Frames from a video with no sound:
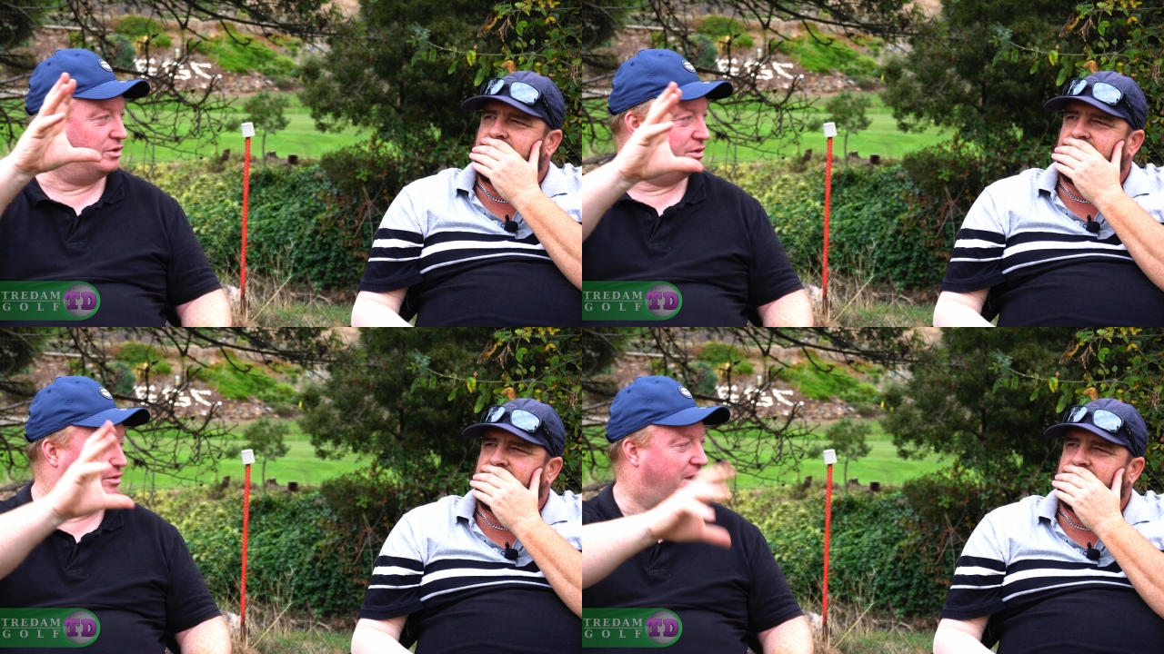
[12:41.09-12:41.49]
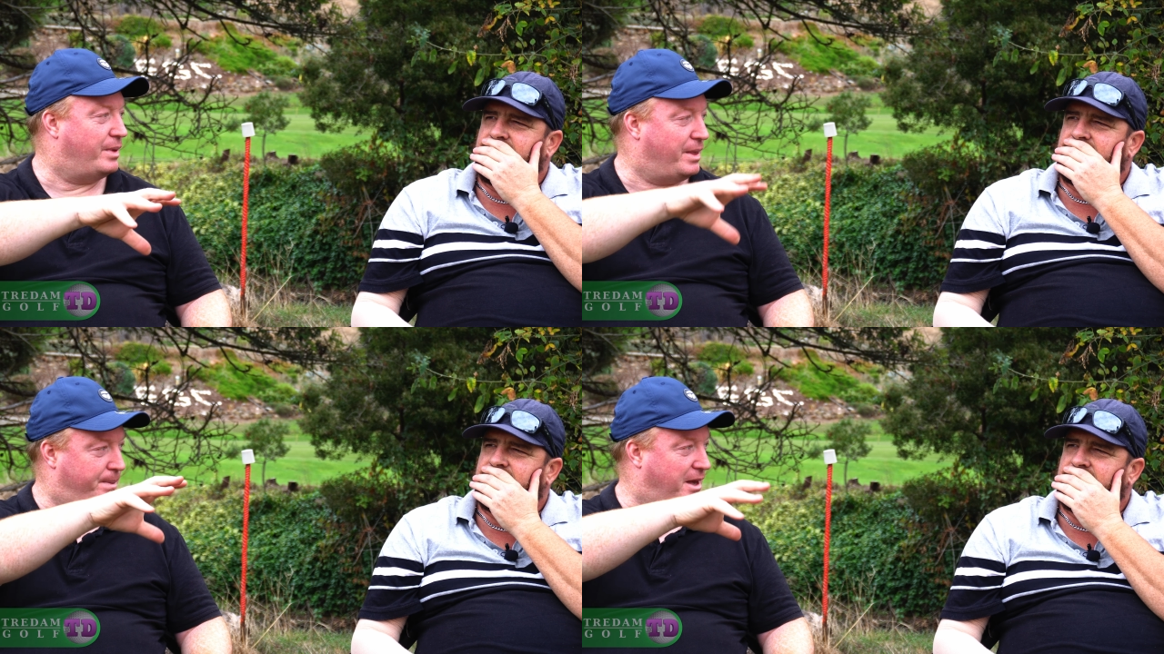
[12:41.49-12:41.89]
Speaker 1: to do up
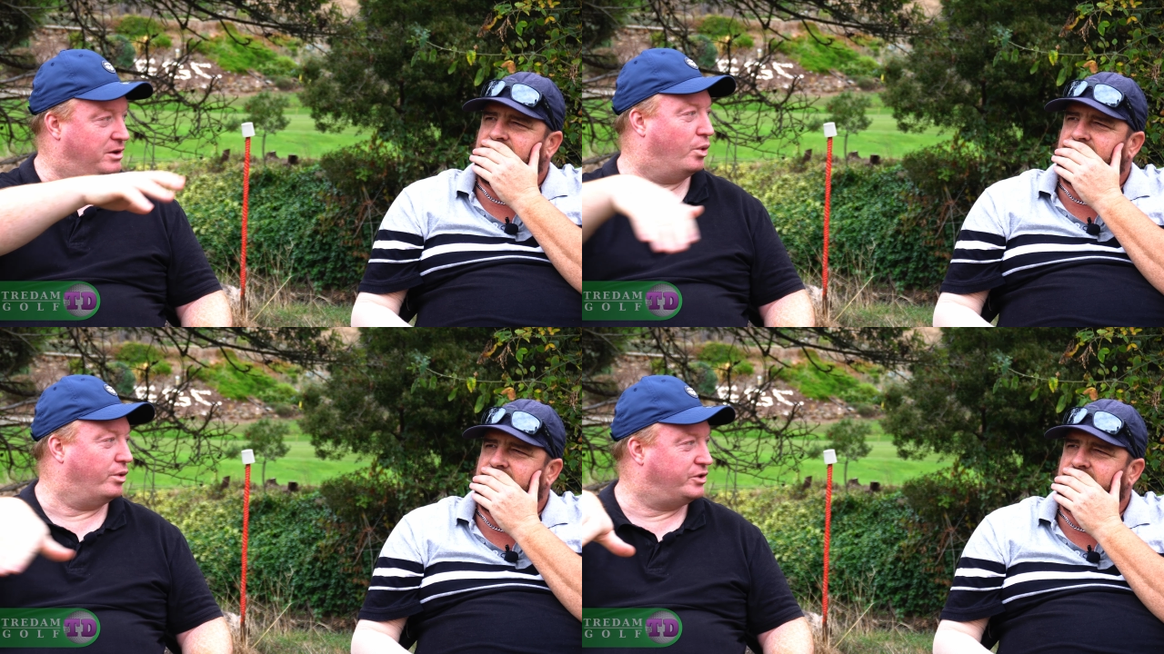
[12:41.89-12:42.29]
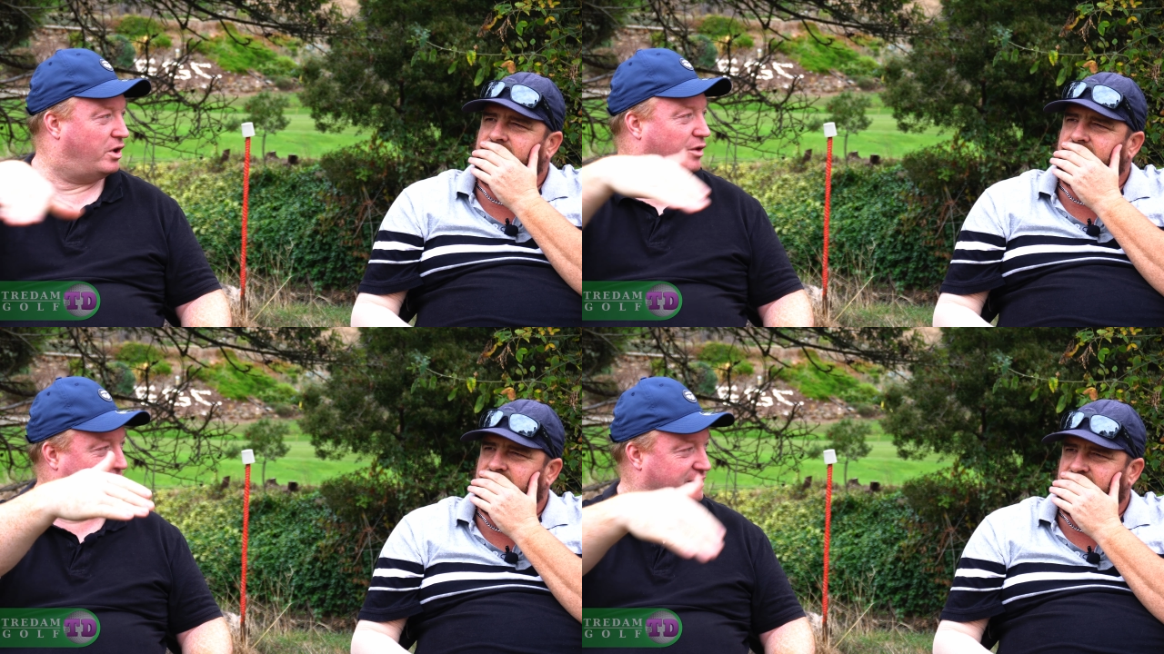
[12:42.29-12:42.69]
that, that north
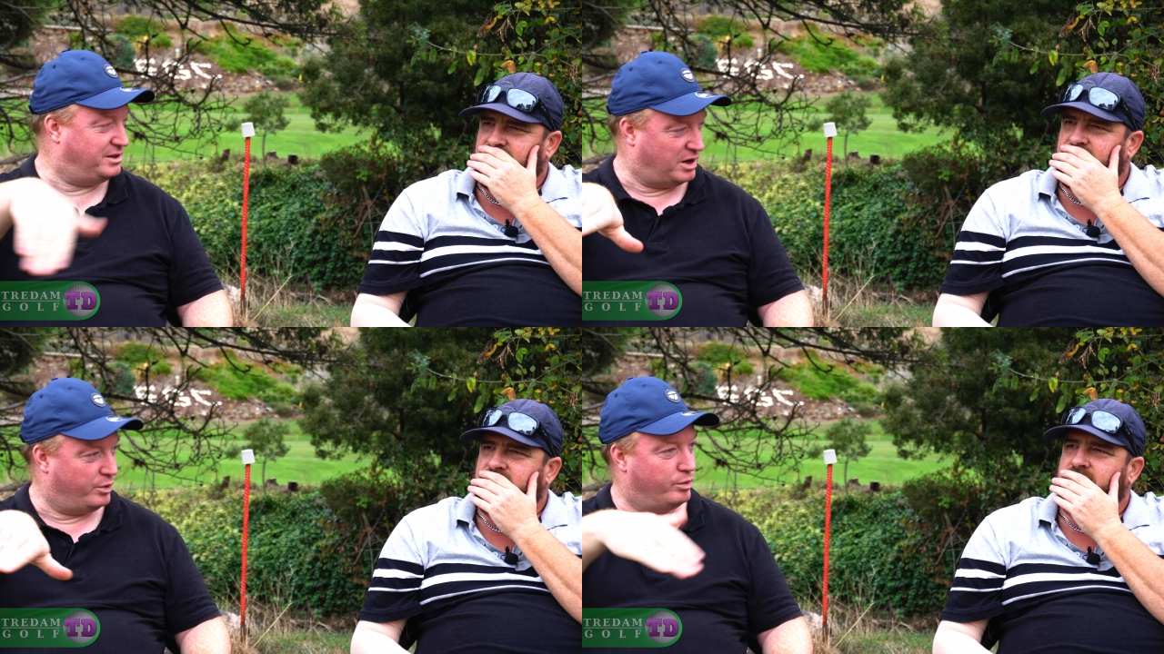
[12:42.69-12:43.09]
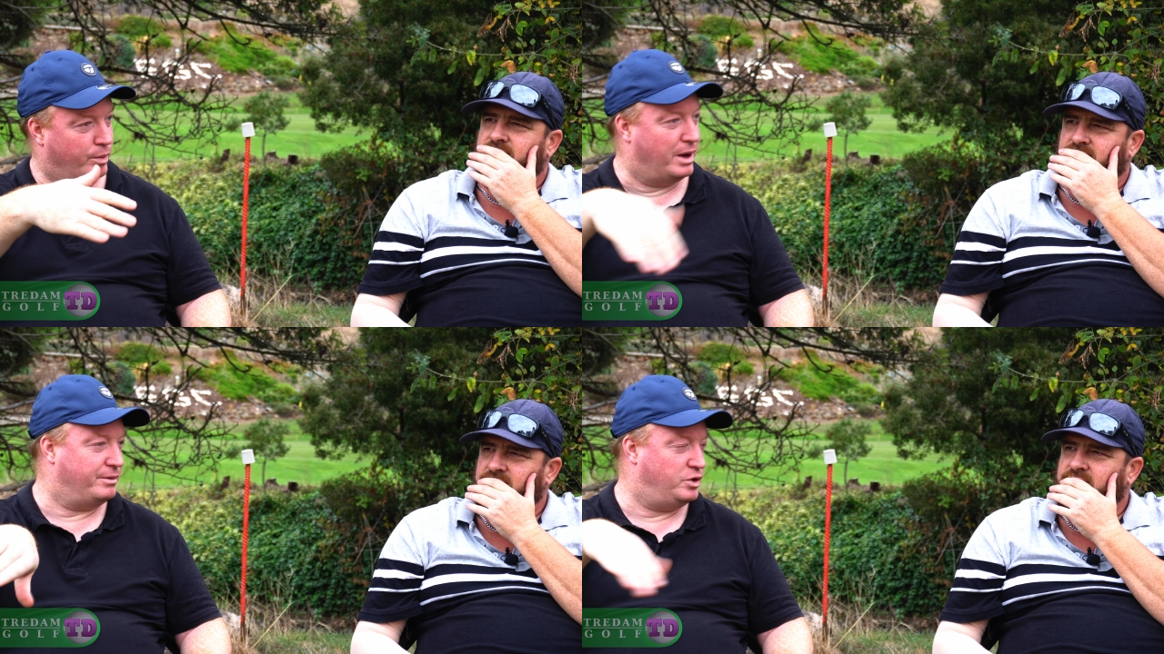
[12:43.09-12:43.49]
side of Tassie, so we,
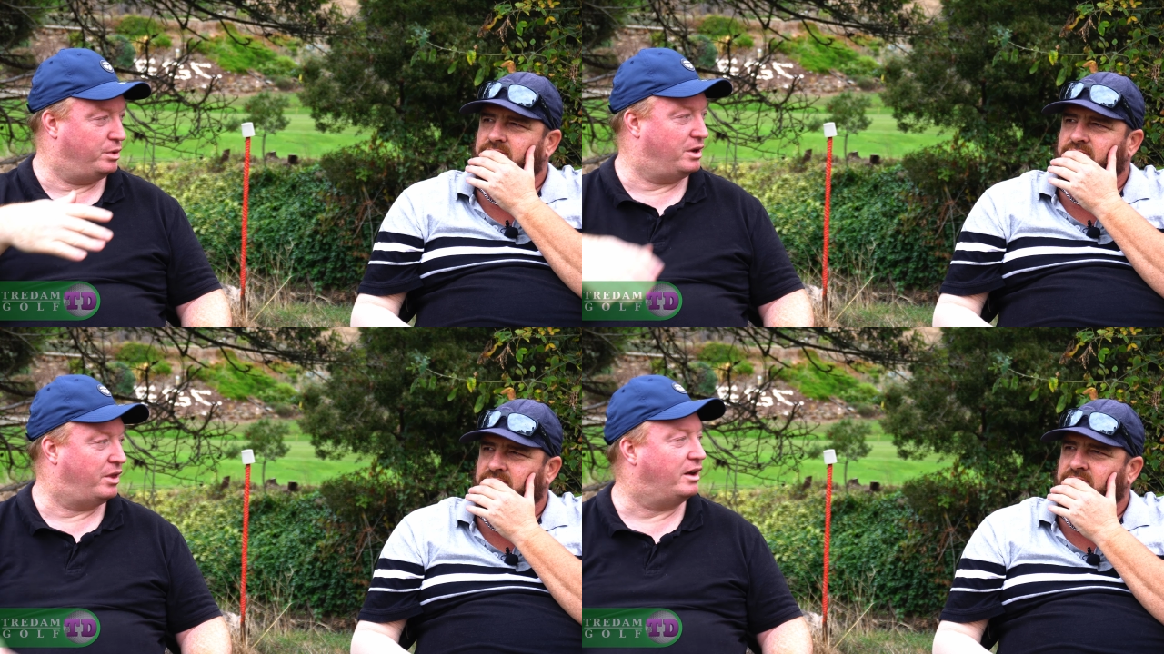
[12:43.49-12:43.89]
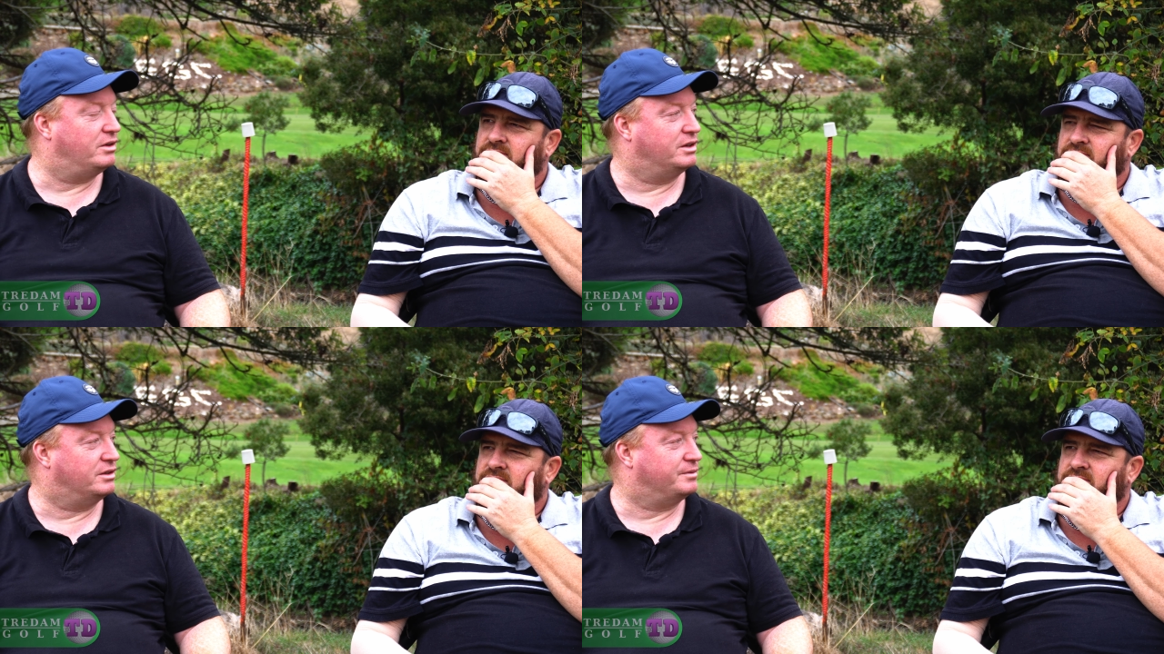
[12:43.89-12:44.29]
we'll make a trip out of that.
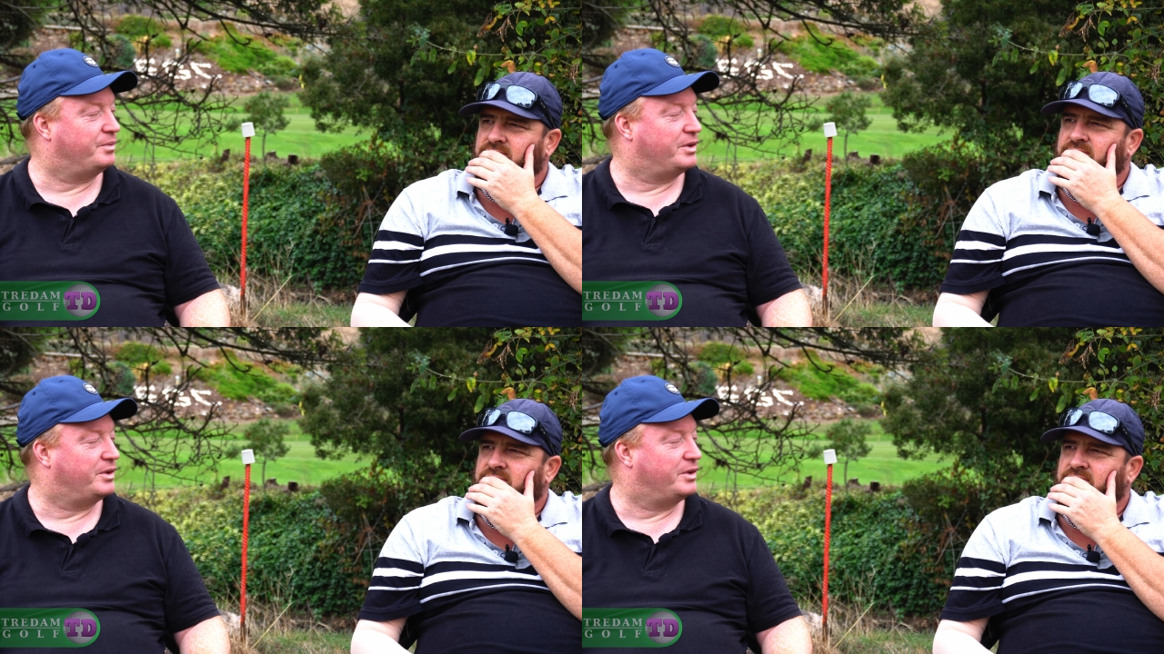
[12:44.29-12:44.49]
And